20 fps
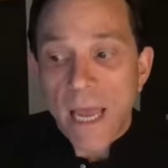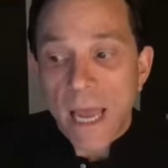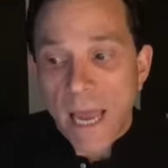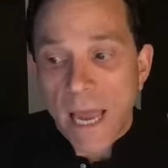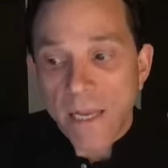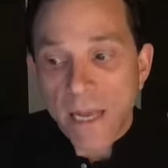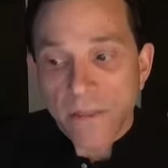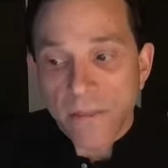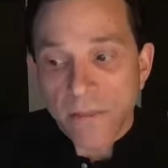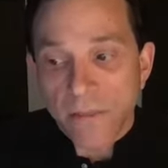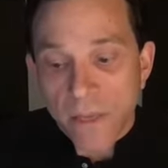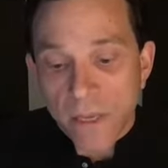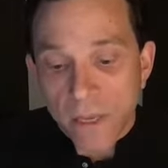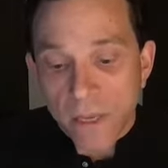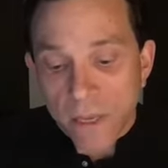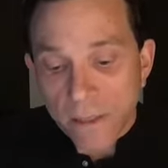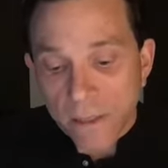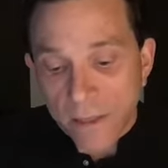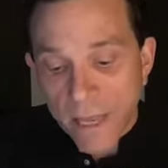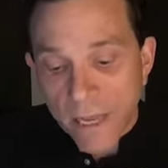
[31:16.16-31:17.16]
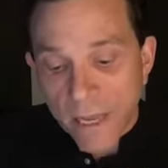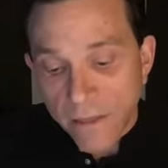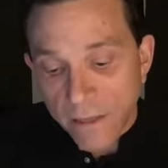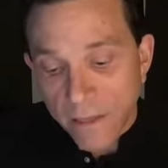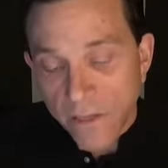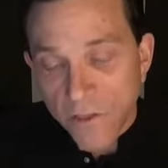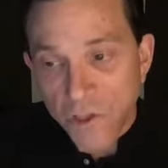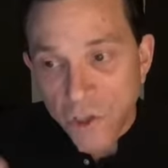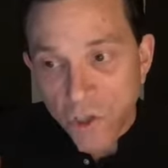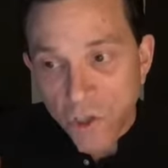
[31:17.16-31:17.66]
and yet let
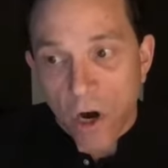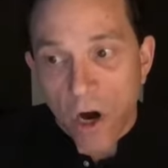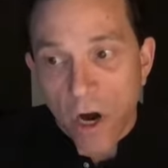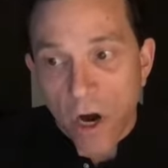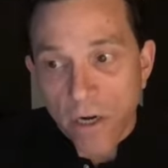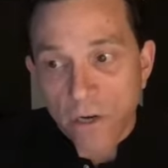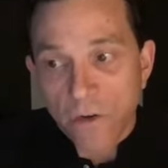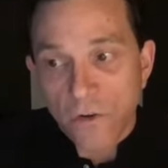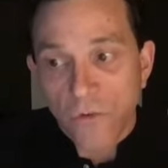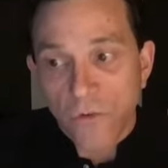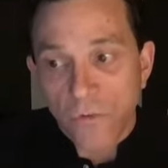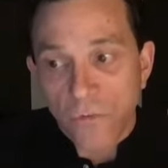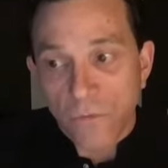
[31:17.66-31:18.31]
the chart